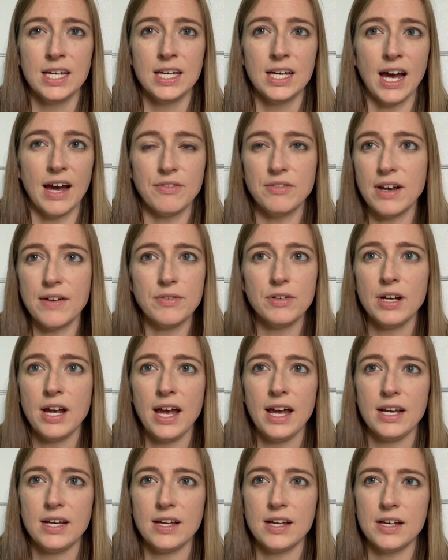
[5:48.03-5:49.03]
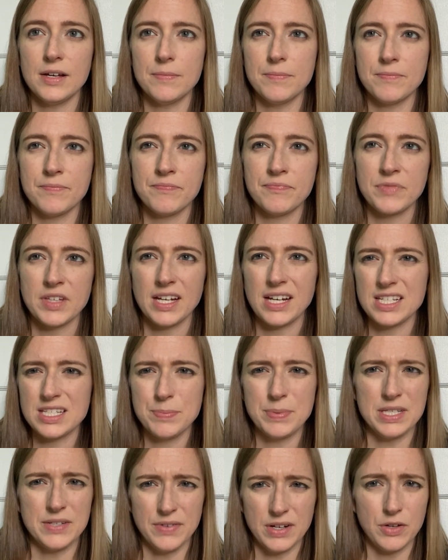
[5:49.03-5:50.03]
I've never had like a
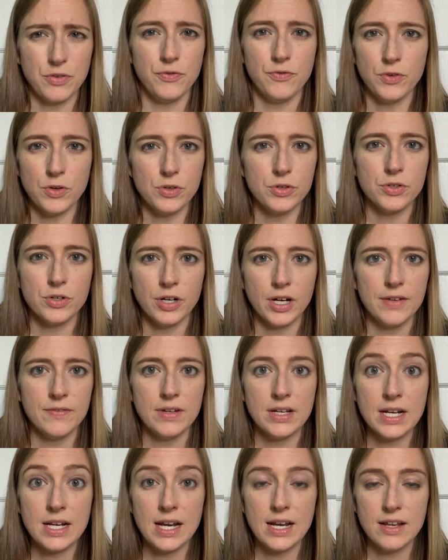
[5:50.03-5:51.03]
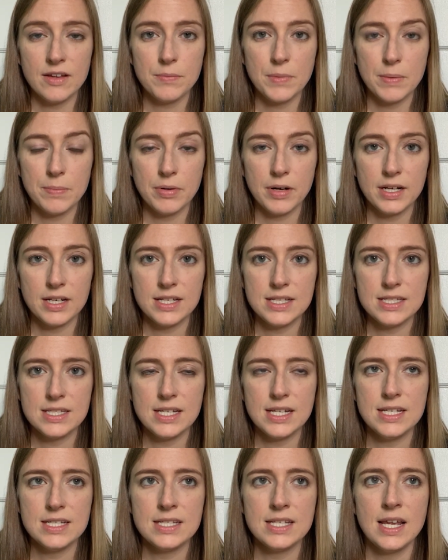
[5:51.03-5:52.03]
specific food craving in any of my
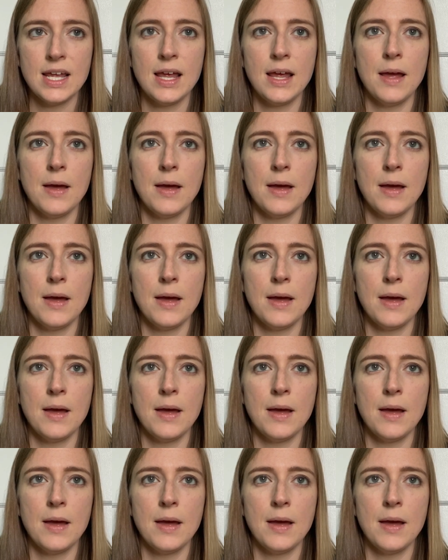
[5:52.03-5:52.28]
pregnancies,